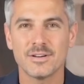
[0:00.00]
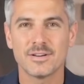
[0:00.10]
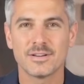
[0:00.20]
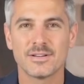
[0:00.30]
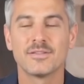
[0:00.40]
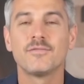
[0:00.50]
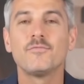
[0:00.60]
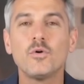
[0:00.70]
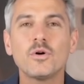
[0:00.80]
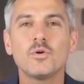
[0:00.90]
earner, the
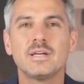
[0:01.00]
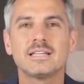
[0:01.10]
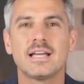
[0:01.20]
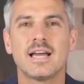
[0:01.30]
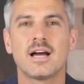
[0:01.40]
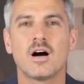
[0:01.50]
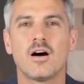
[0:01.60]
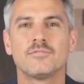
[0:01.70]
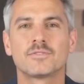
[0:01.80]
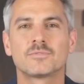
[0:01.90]
401k
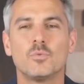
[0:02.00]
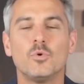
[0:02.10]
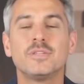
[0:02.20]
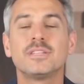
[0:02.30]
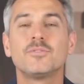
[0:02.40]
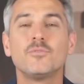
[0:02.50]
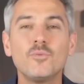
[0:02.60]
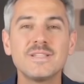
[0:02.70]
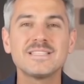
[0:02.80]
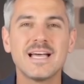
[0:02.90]
offers more than
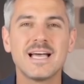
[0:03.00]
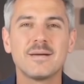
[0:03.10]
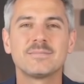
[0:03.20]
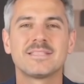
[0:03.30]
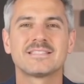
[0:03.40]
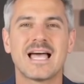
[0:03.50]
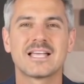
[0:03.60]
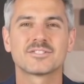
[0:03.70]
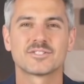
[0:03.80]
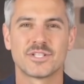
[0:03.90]
3 times the
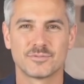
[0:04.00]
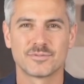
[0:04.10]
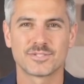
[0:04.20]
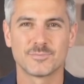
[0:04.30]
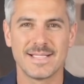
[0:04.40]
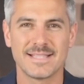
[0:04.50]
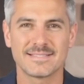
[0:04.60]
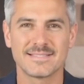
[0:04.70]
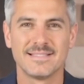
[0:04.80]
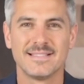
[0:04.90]
tax-sheltered space.